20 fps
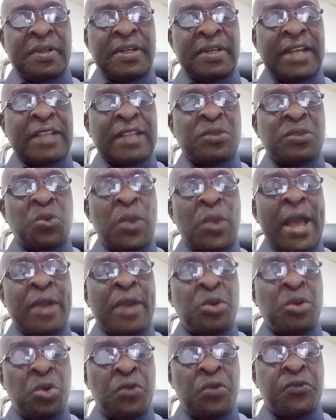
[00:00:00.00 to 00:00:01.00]
that we
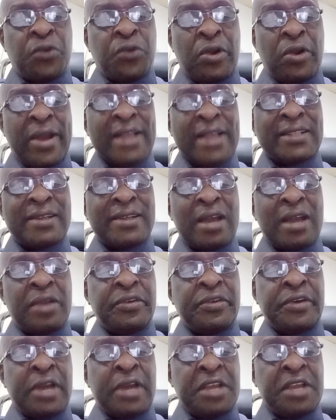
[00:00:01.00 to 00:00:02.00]
are known for right now
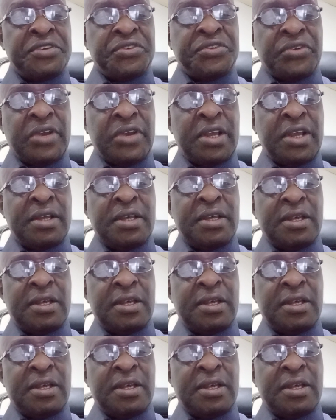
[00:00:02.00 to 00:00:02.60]
in Nigeria,